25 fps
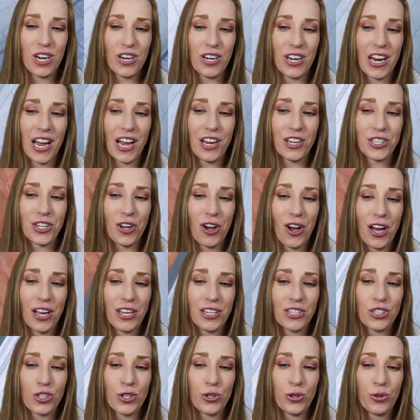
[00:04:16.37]
not
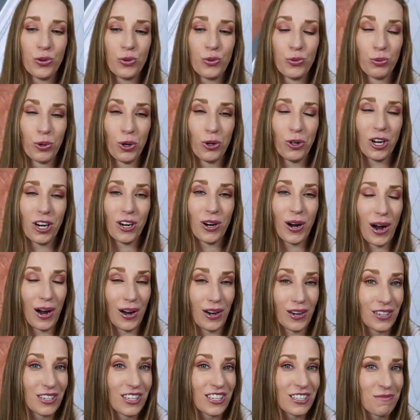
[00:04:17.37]
taught to roll our
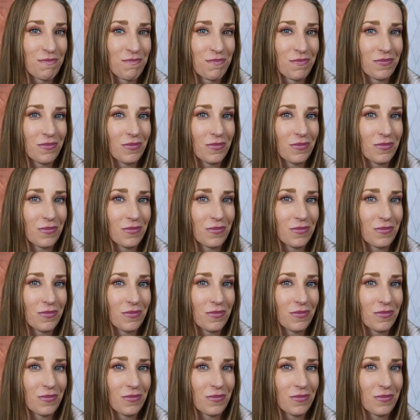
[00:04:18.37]
R's,